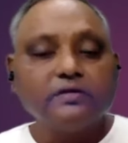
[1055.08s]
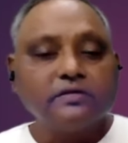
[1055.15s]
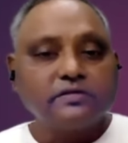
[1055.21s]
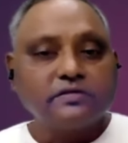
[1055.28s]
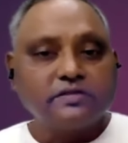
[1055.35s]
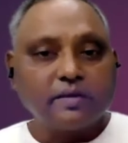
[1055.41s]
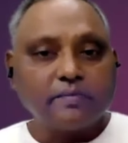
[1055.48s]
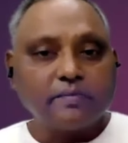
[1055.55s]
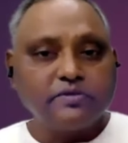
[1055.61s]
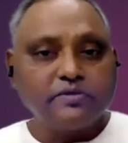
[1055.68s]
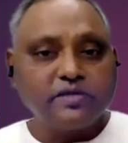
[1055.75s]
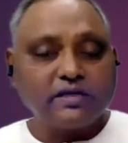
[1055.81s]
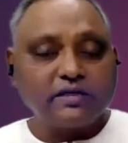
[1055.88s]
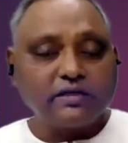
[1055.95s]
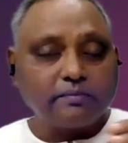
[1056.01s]

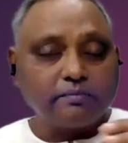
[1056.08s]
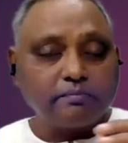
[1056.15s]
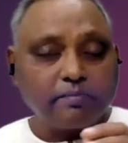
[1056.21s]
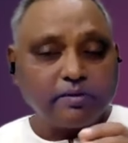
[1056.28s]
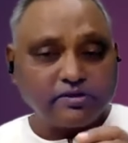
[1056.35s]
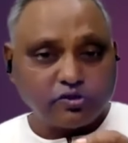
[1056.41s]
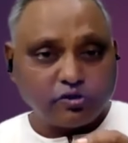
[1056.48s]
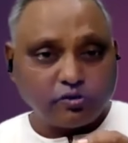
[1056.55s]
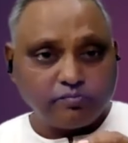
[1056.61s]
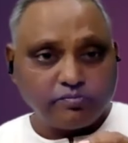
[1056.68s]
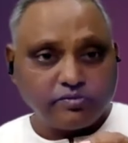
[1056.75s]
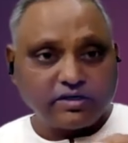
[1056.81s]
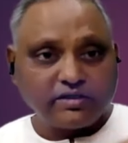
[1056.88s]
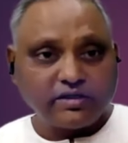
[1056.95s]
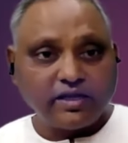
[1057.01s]
Subject plus
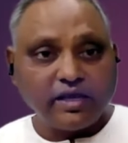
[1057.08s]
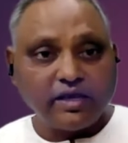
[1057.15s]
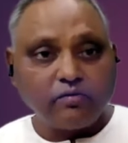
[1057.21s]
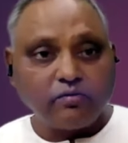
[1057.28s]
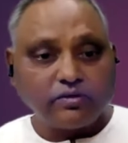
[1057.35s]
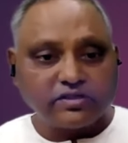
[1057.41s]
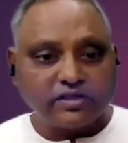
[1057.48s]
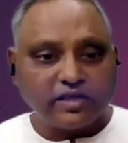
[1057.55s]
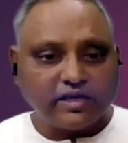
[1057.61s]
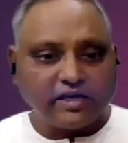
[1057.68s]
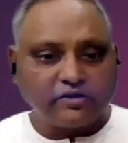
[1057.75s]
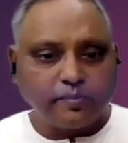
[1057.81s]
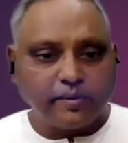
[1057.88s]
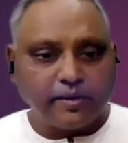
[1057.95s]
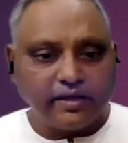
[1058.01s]
object equals
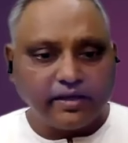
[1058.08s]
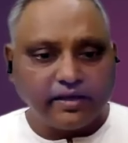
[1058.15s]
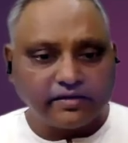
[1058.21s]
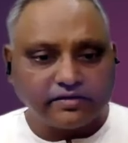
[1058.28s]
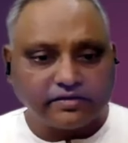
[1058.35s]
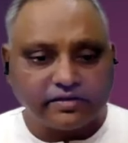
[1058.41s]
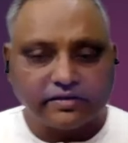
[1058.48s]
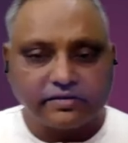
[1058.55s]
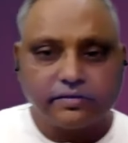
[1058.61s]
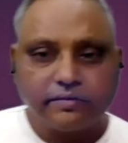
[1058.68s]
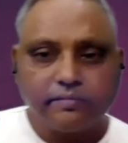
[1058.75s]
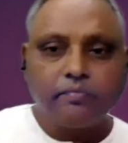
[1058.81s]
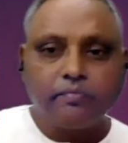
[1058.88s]
experiences.